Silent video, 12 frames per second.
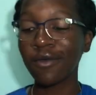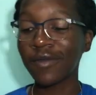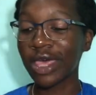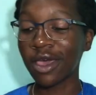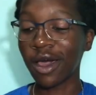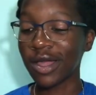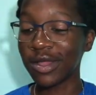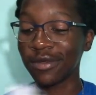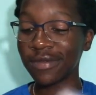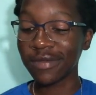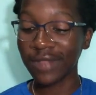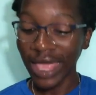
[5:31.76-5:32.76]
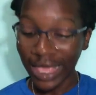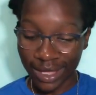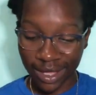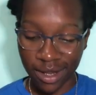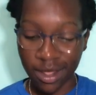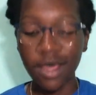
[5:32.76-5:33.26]
don't think y'all
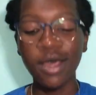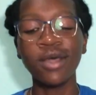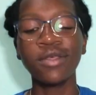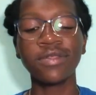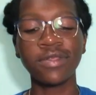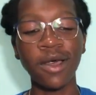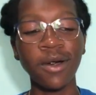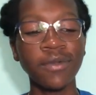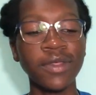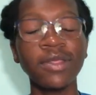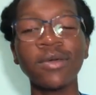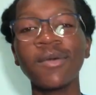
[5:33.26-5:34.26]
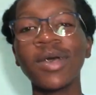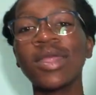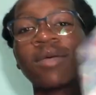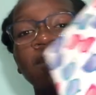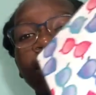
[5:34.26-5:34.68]
understand. So these are one of the